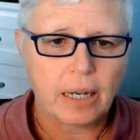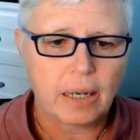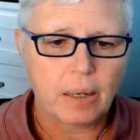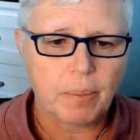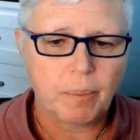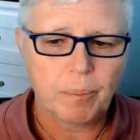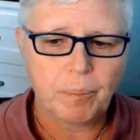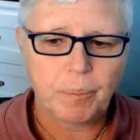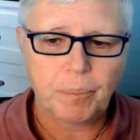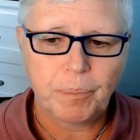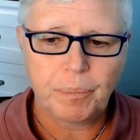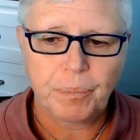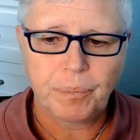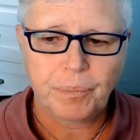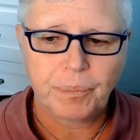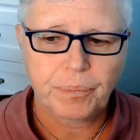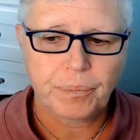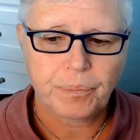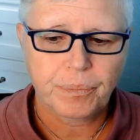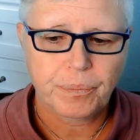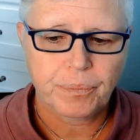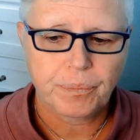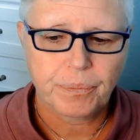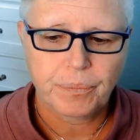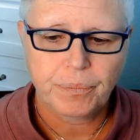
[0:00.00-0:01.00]

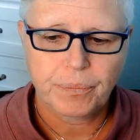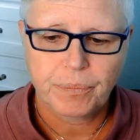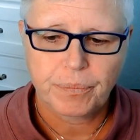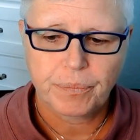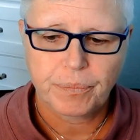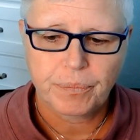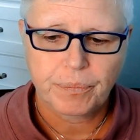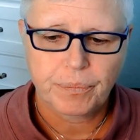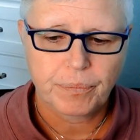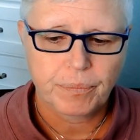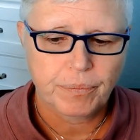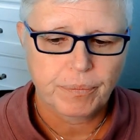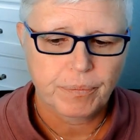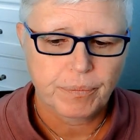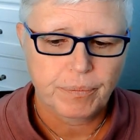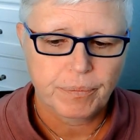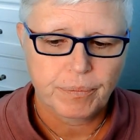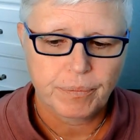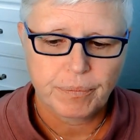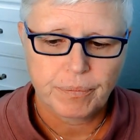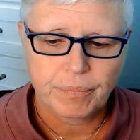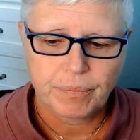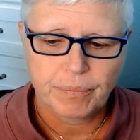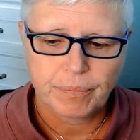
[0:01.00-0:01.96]
Nobody speaks.